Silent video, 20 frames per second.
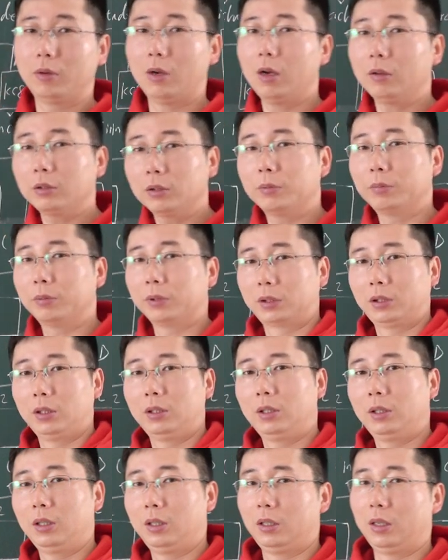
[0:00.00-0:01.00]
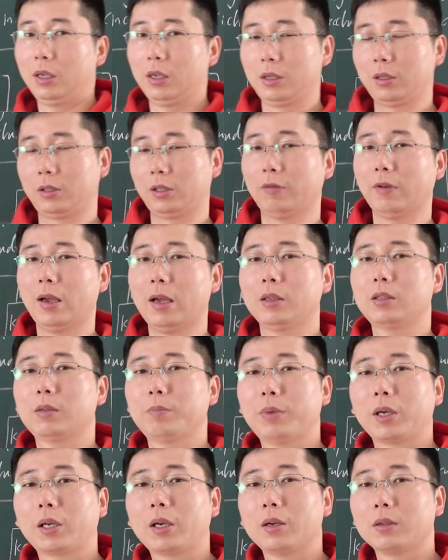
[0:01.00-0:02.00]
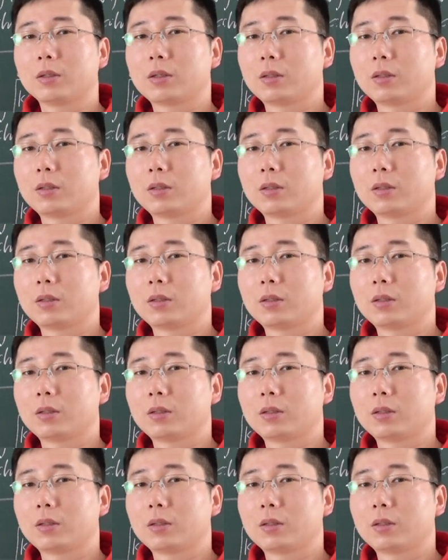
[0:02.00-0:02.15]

output uh, device become